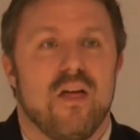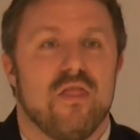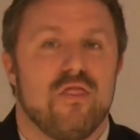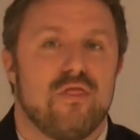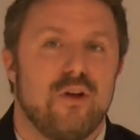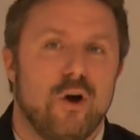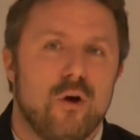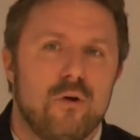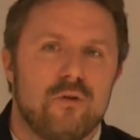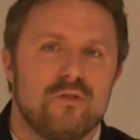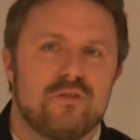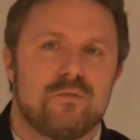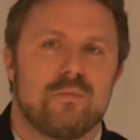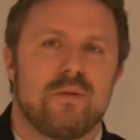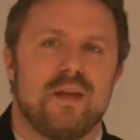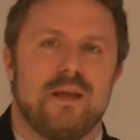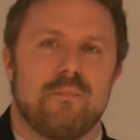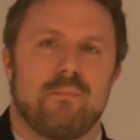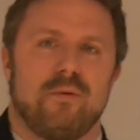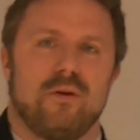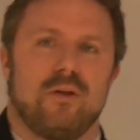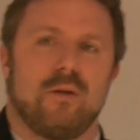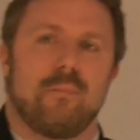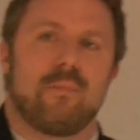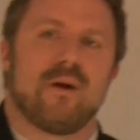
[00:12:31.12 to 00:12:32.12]
Those
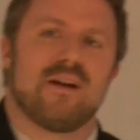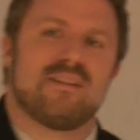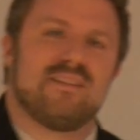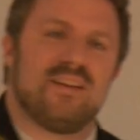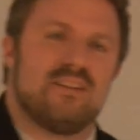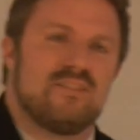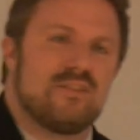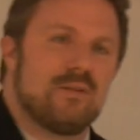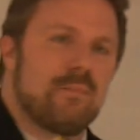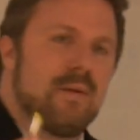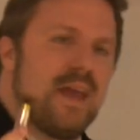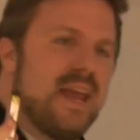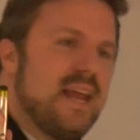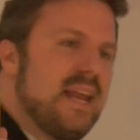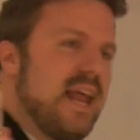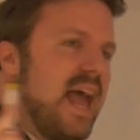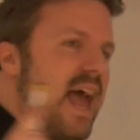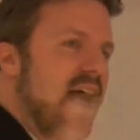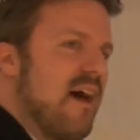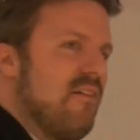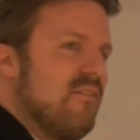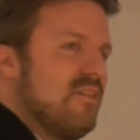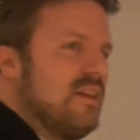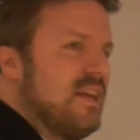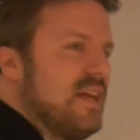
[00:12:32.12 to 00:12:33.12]
people participate
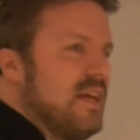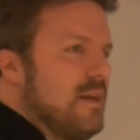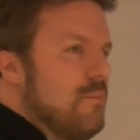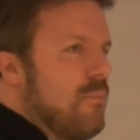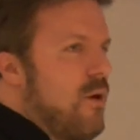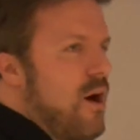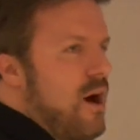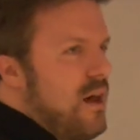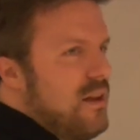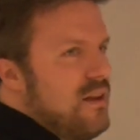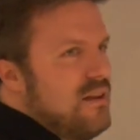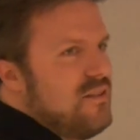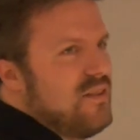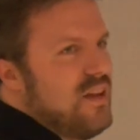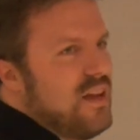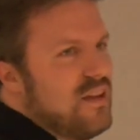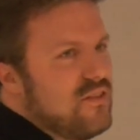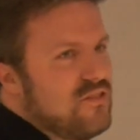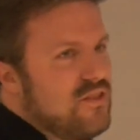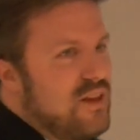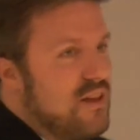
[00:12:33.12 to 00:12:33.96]
heavily in politics.